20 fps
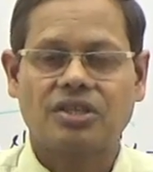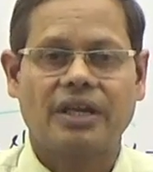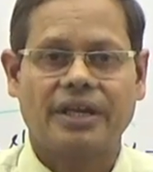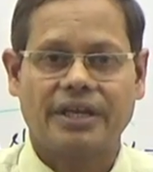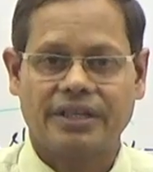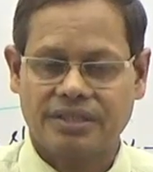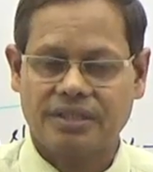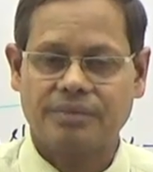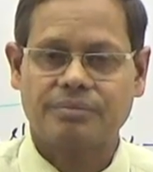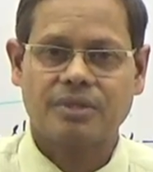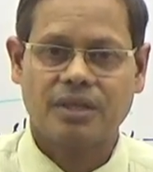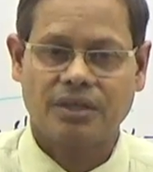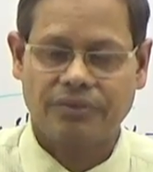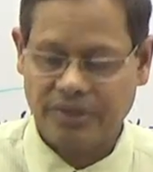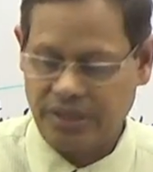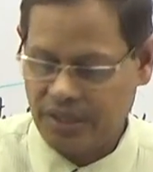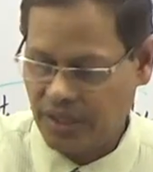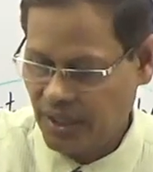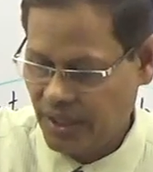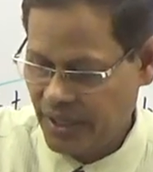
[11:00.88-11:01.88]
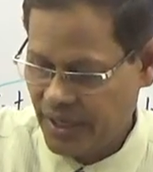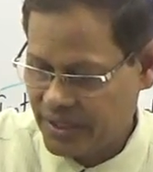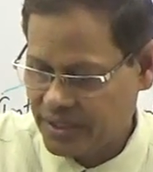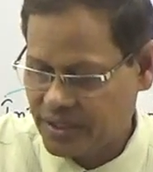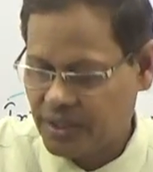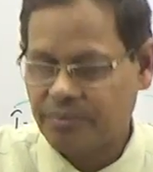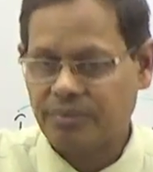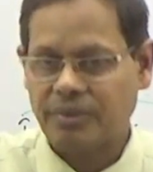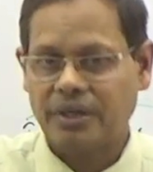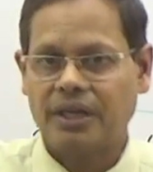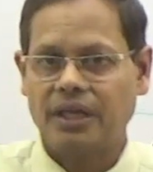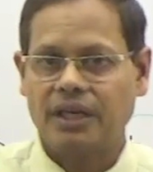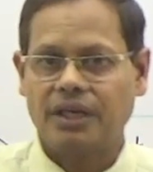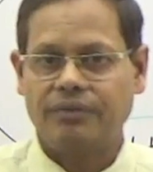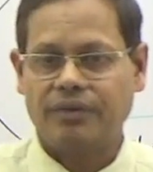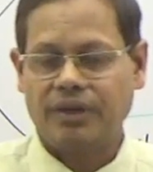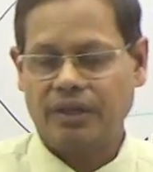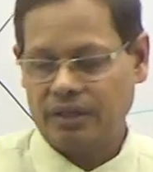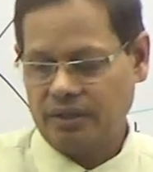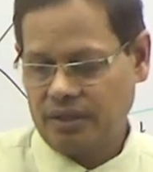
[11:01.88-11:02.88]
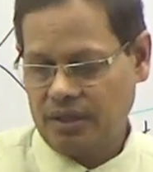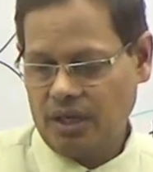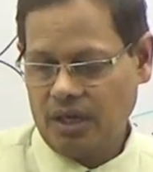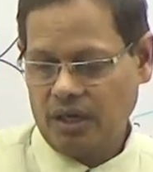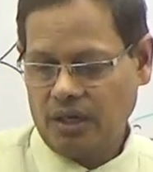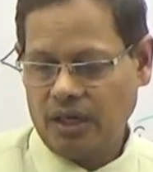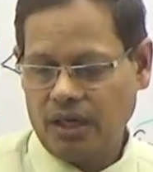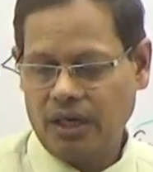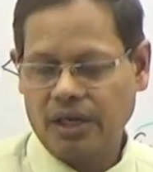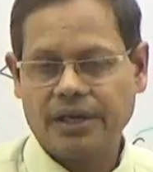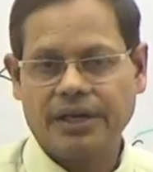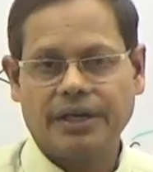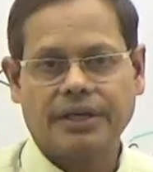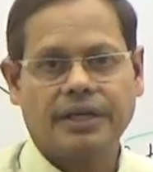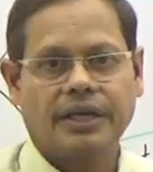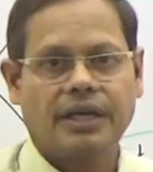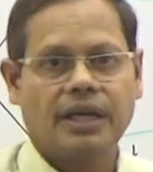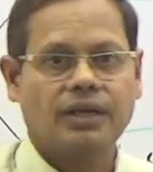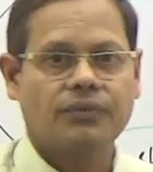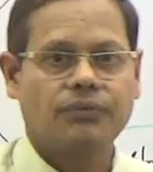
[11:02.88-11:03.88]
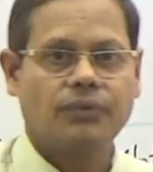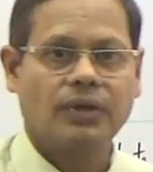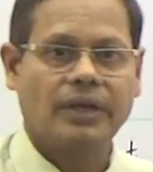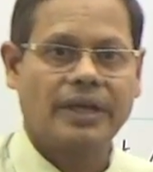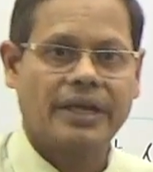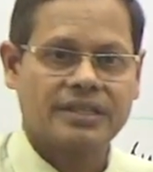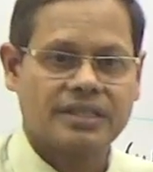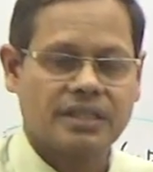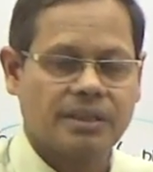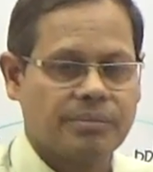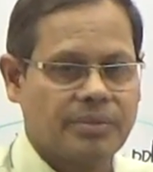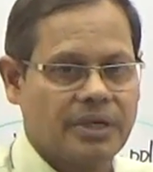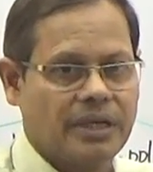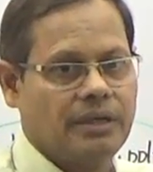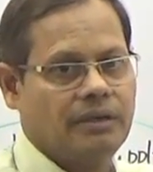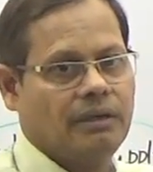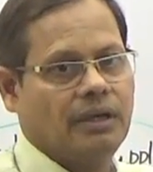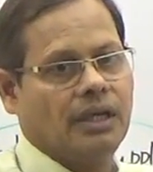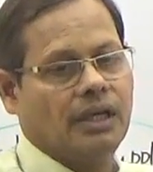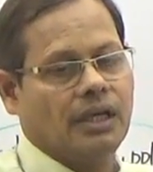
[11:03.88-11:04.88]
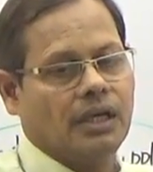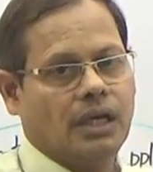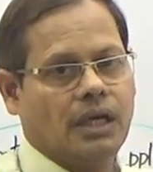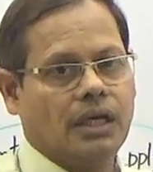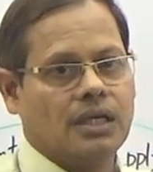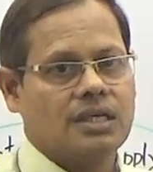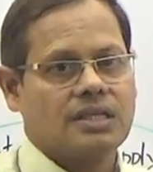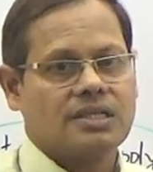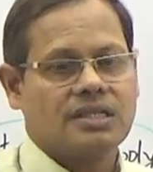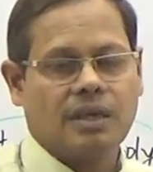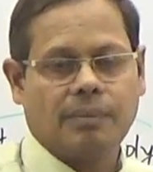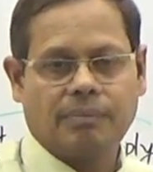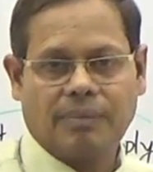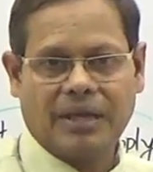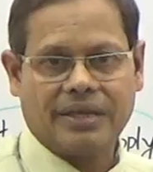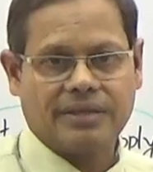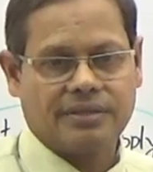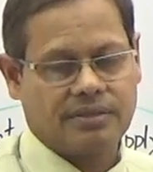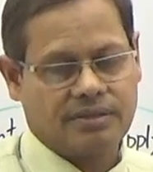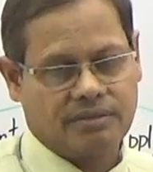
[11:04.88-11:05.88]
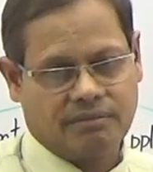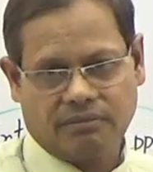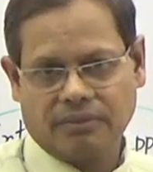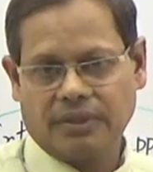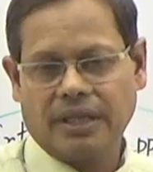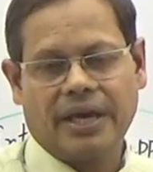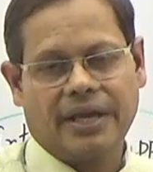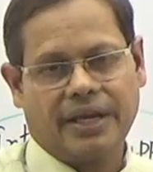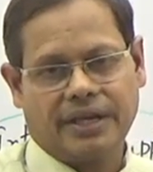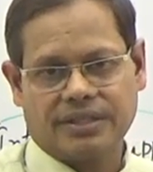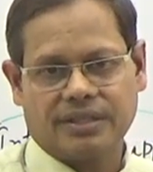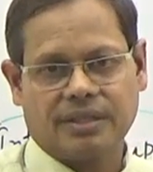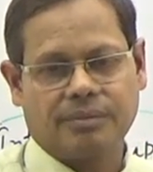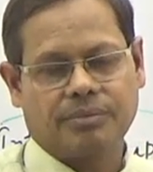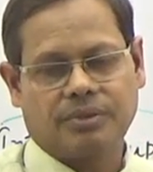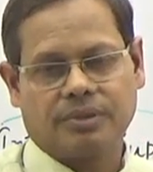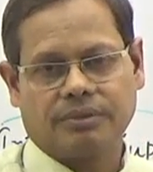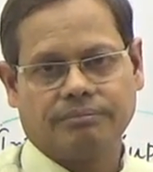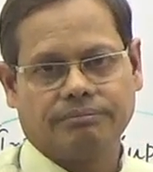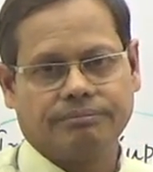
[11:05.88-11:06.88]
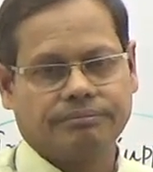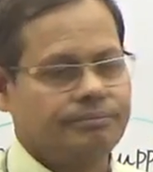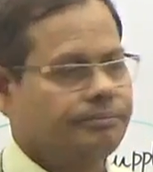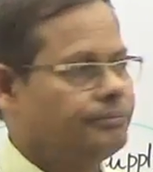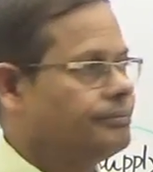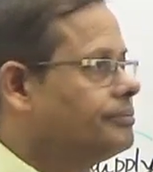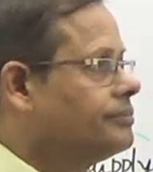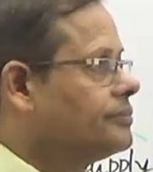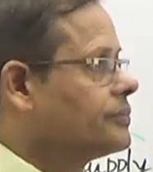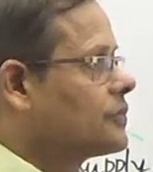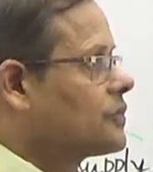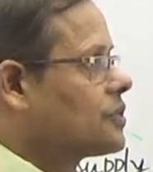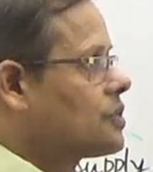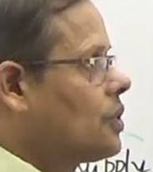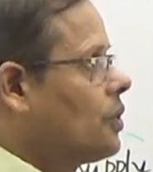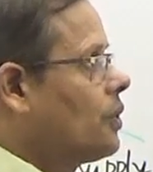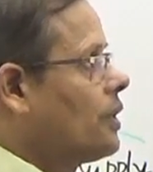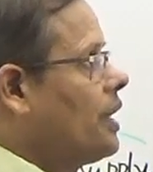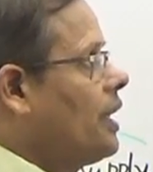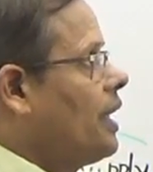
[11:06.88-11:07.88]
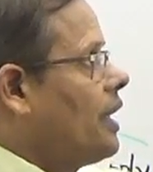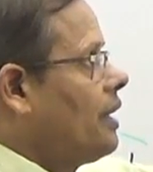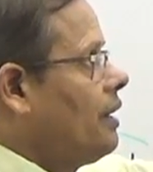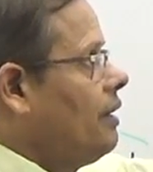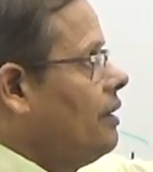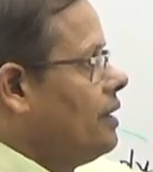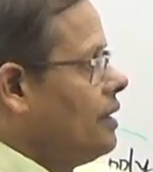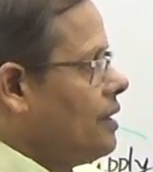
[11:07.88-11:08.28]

are exempted anyway. Nil rated and fully exempted supplies, they are exempt. So, here